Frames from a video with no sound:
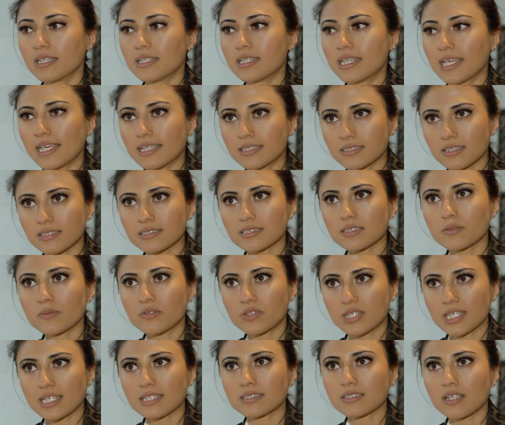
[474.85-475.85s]
these are some
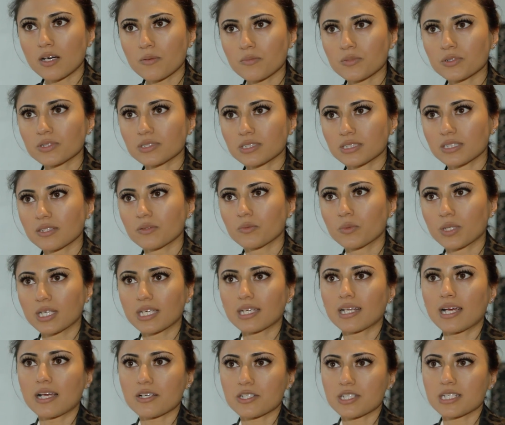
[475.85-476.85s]
of the examples that we
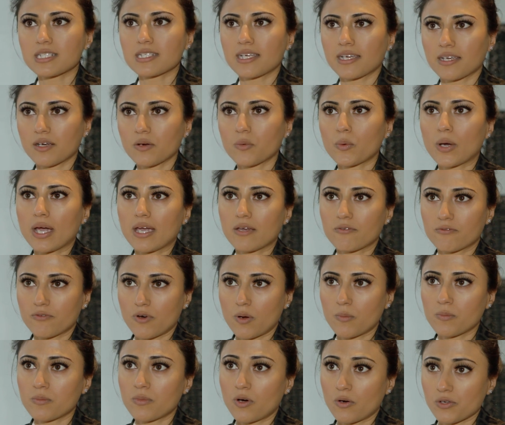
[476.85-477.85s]
can actually take away
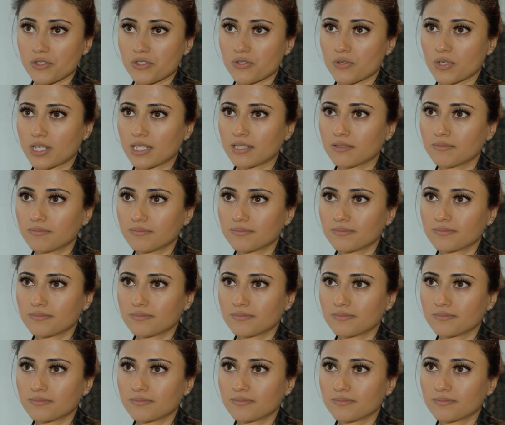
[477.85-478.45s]
from Austria.